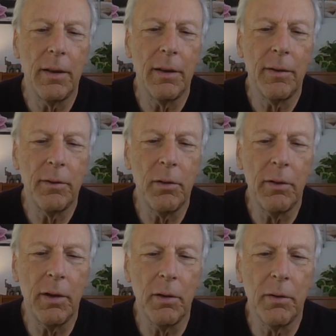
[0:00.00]
The
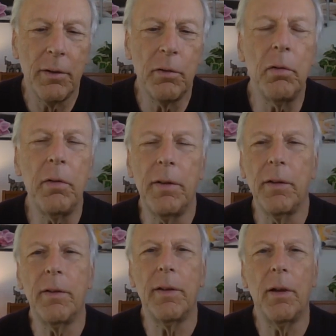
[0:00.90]
story goes, the truth
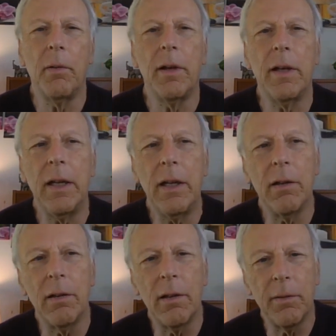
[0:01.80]
is that when an
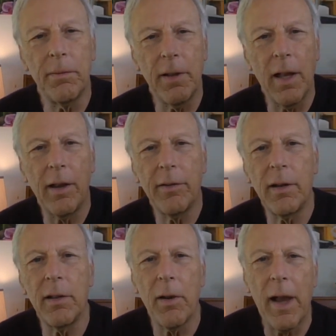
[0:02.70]
eagle flies at
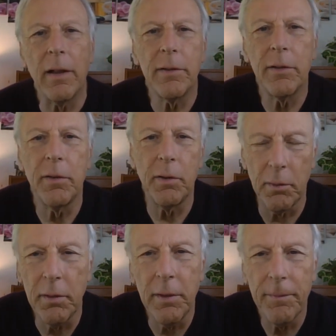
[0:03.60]
a low
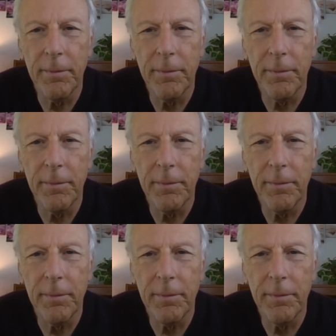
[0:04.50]
altitude,